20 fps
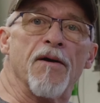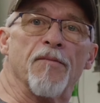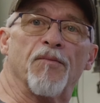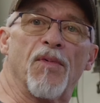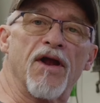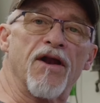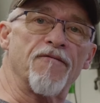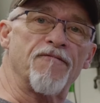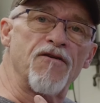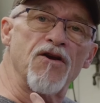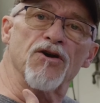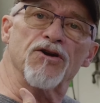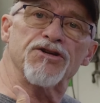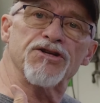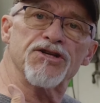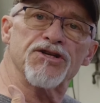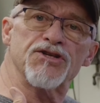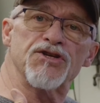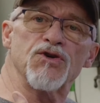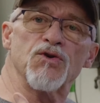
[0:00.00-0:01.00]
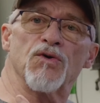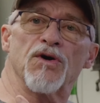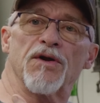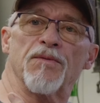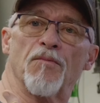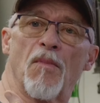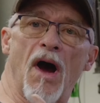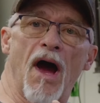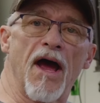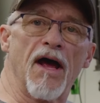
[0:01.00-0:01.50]
But if you're just doing
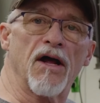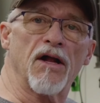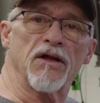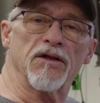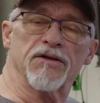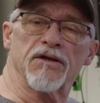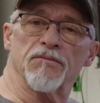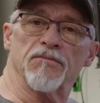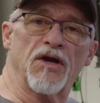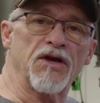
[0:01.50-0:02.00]
mild,